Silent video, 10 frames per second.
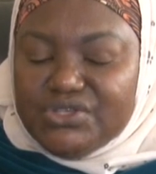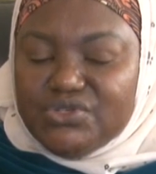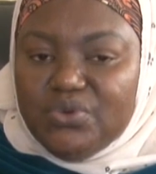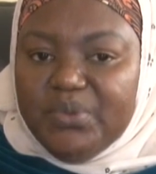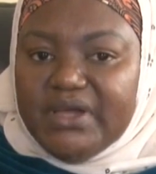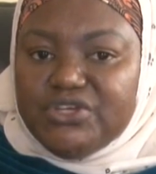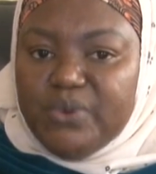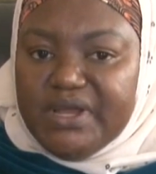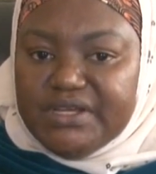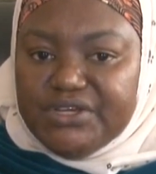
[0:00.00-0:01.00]
So by
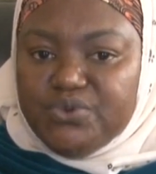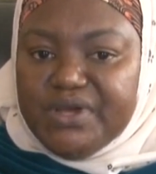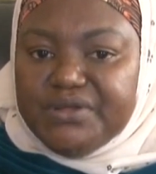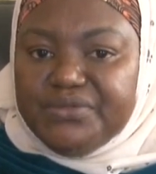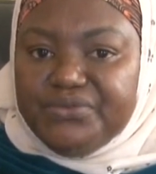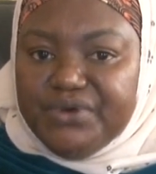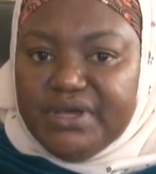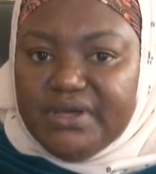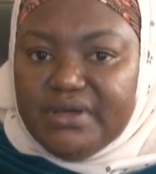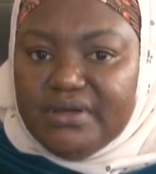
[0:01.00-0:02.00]

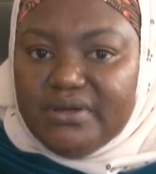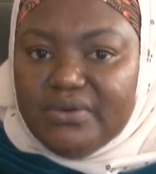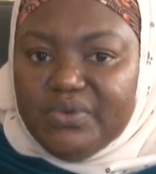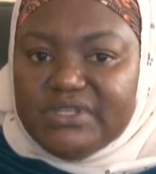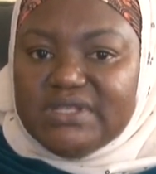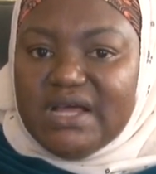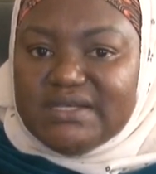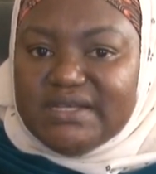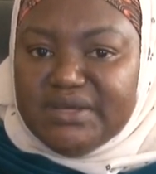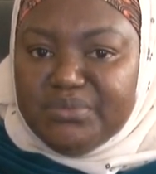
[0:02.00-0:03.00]
2023, we
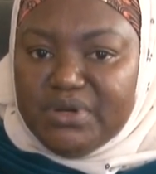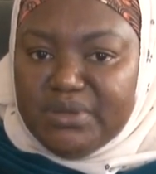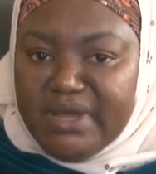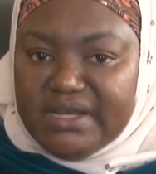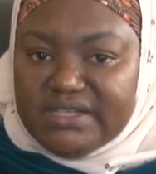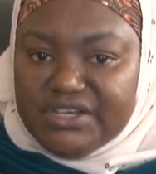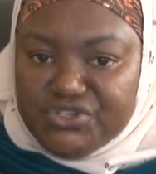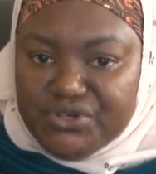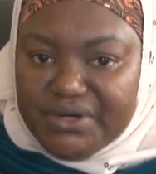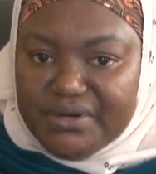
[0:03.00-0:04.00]
started
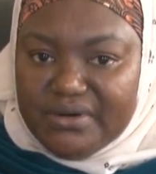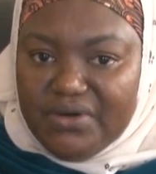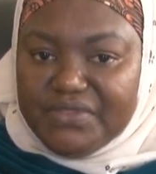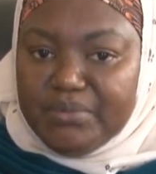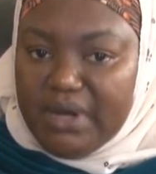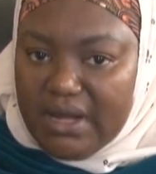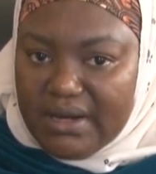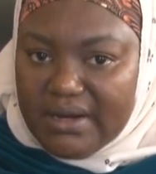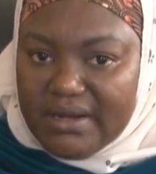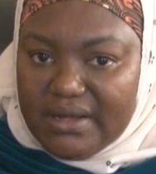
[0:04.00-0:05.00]
implementation of the
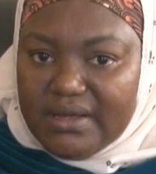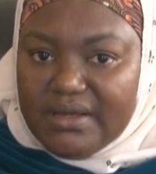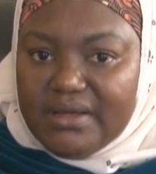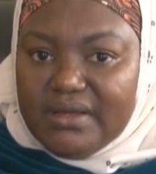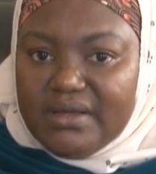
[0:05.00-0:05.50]
plan. Mm.